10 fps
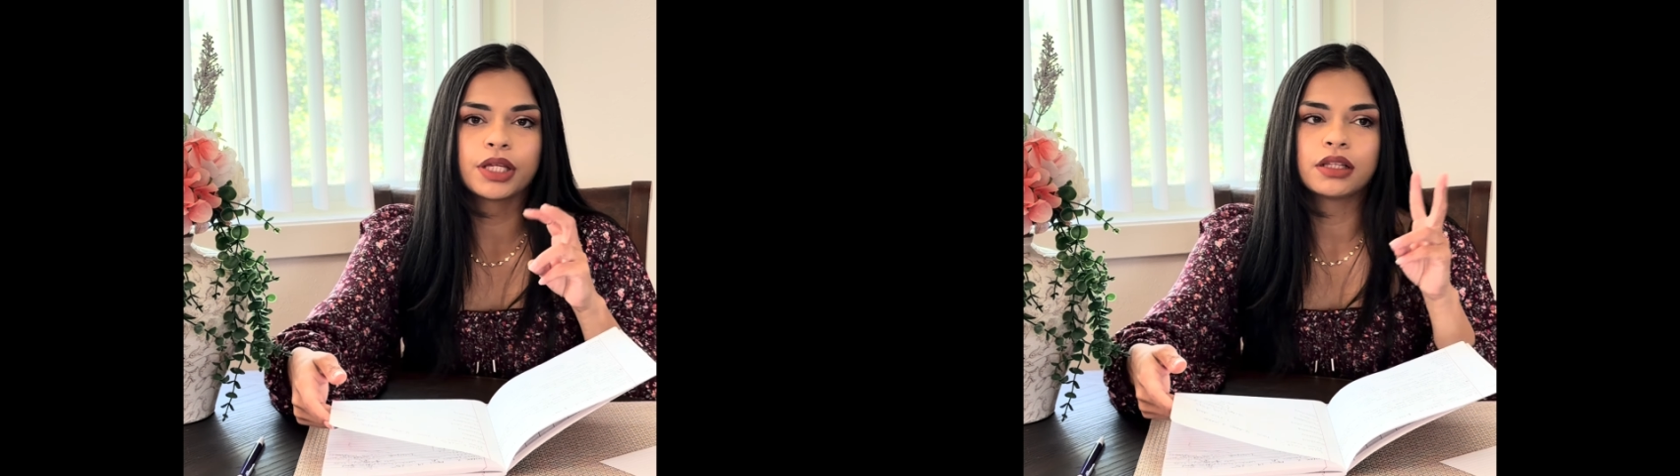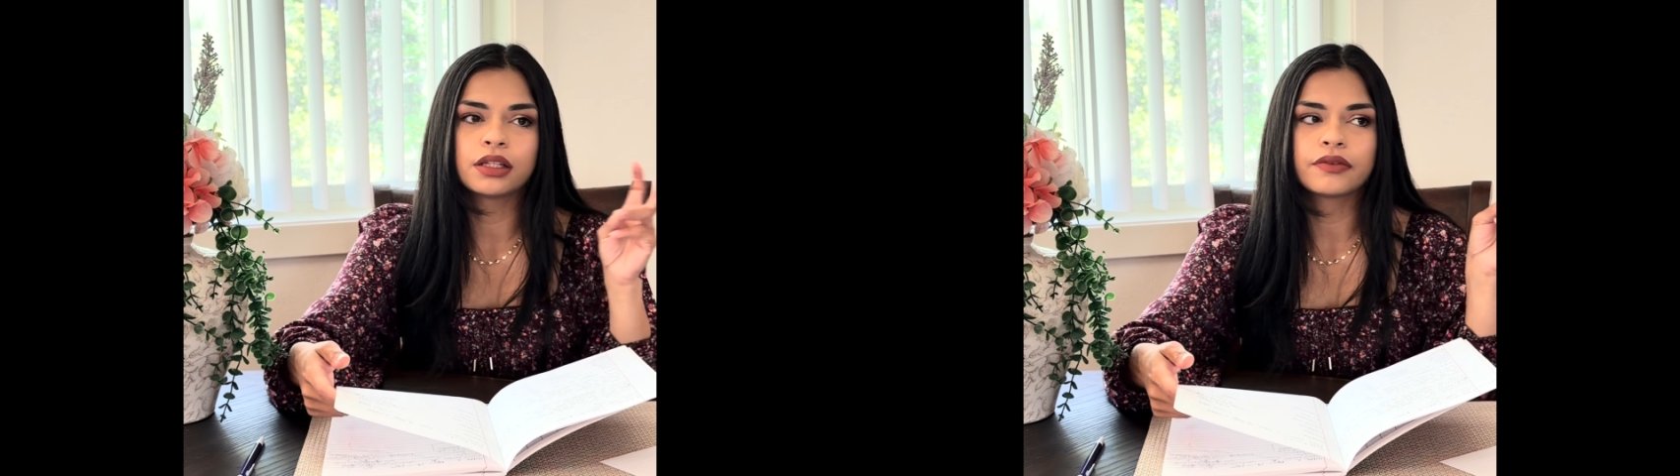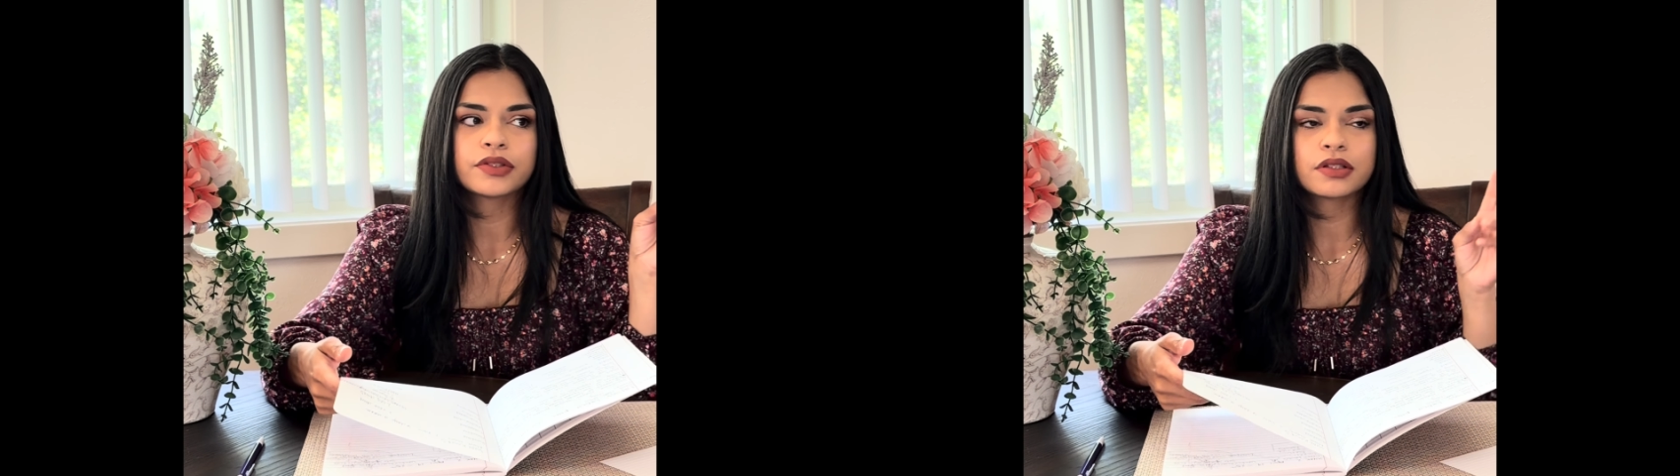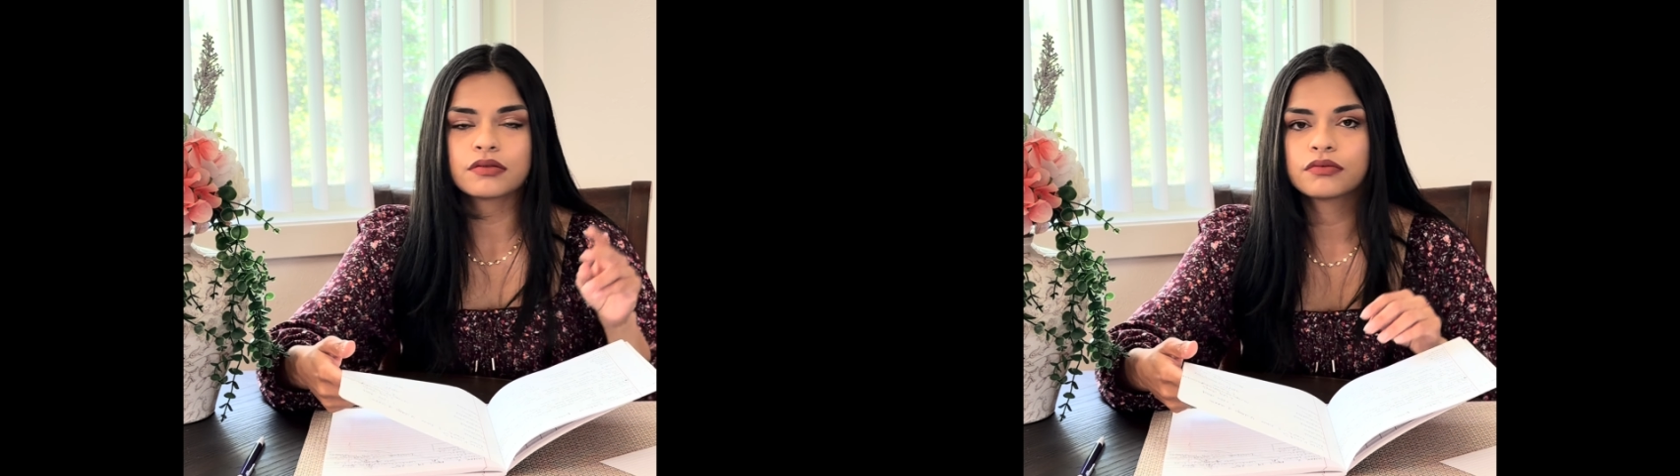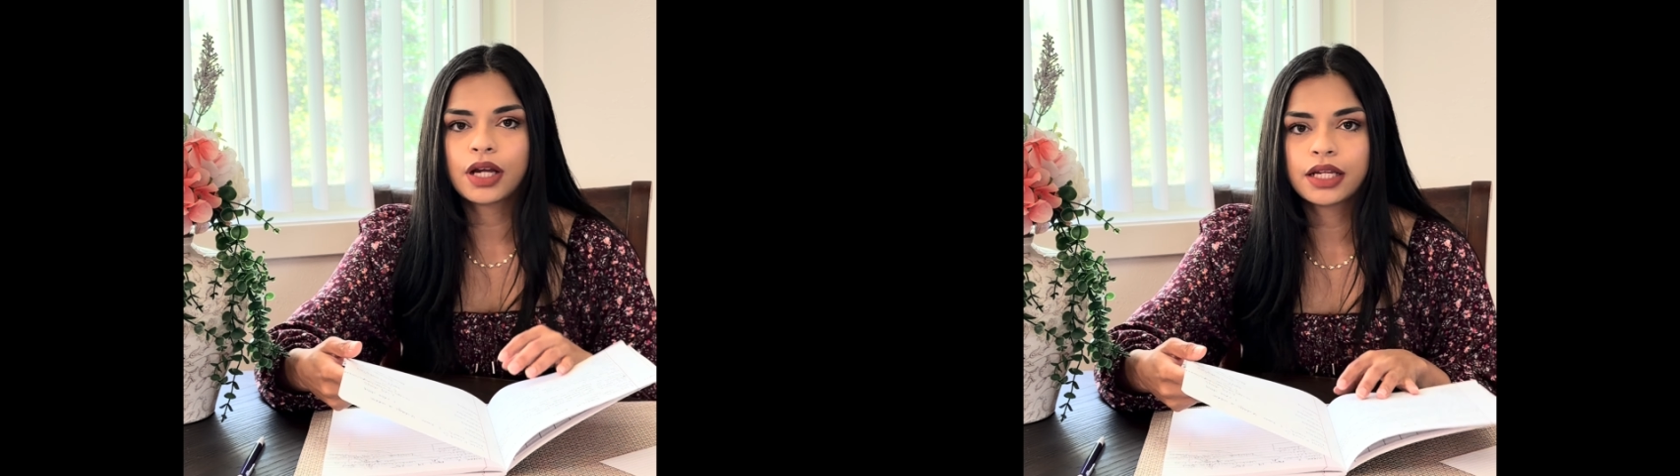big
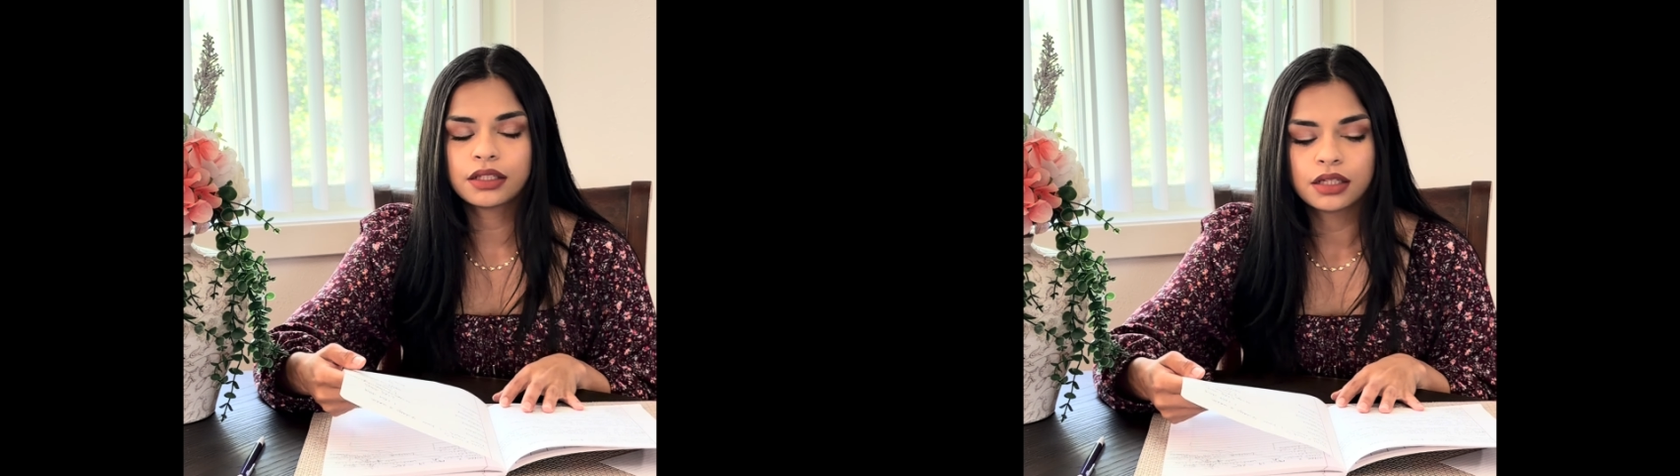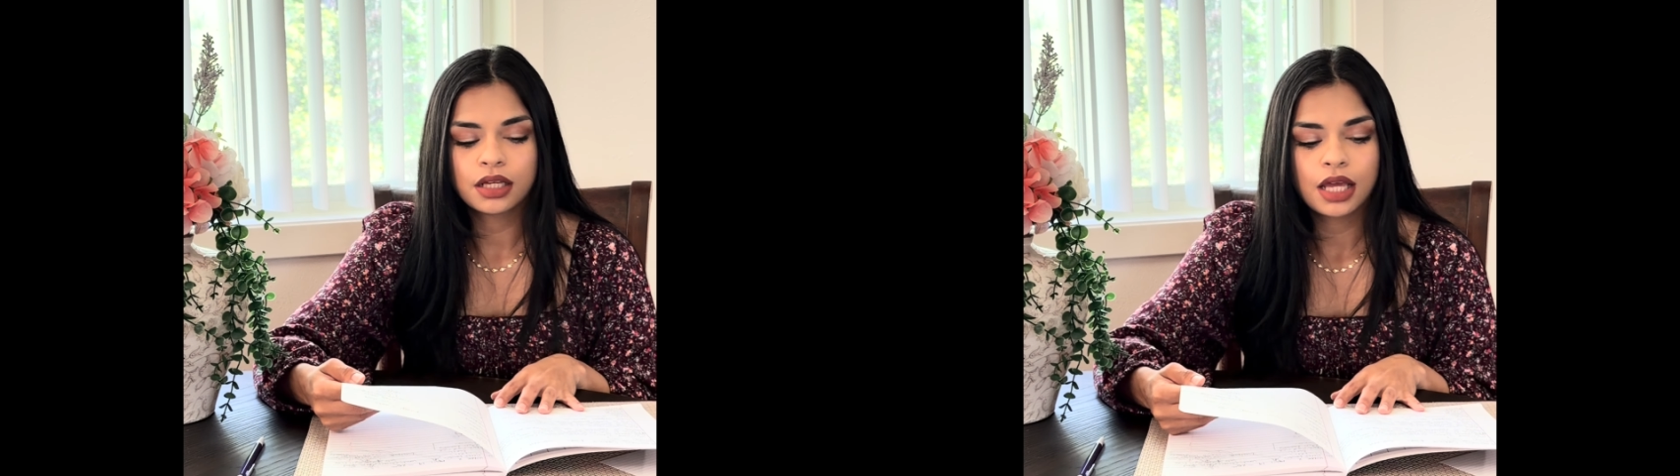lifts, right?